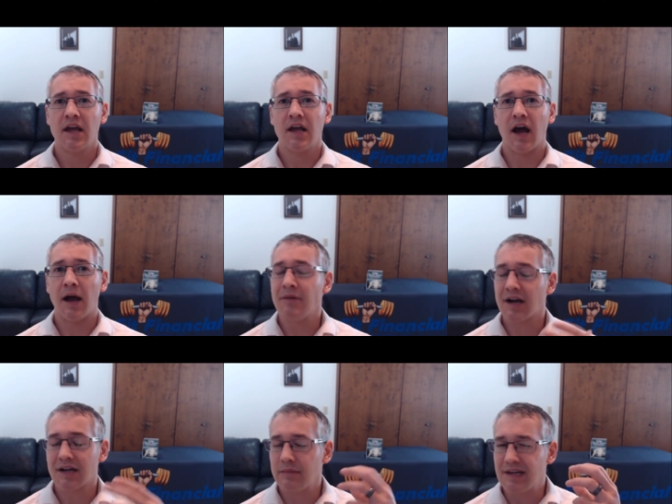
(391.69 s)
I'm not
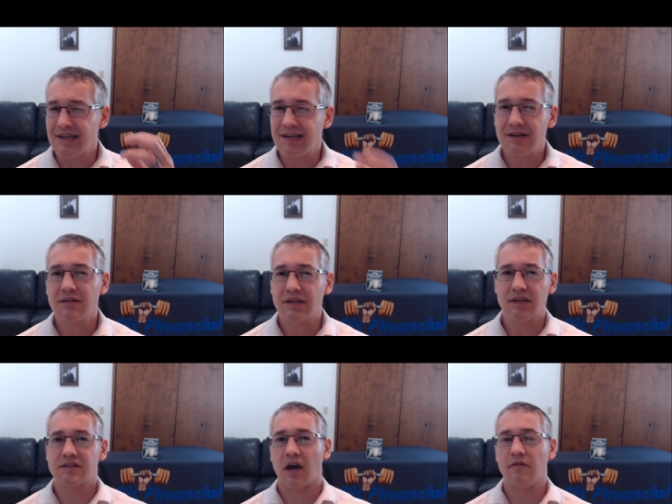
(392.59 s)
going to be nearly as
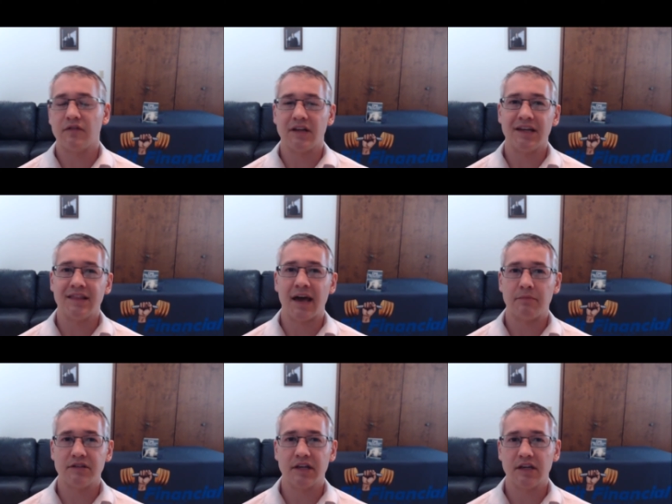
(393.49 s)
confident in that
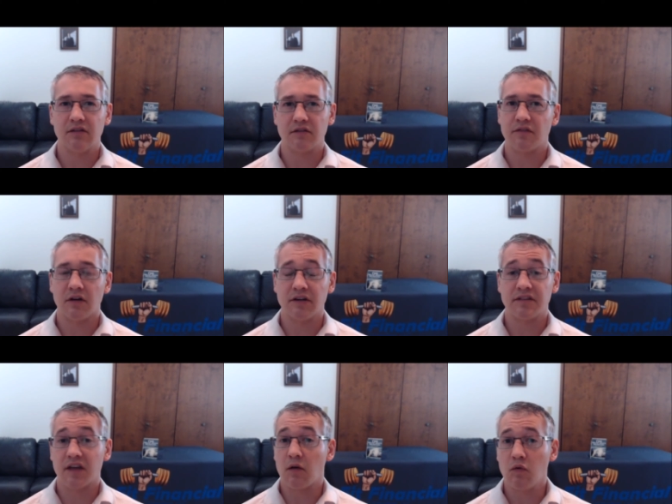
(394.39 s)
particular fund as
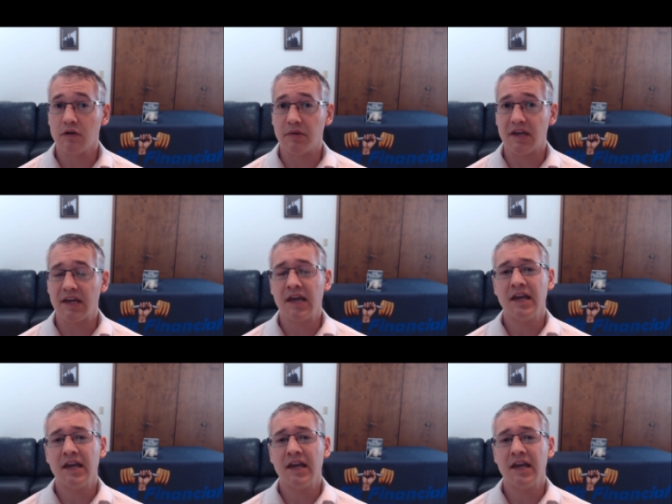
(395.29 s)
I would be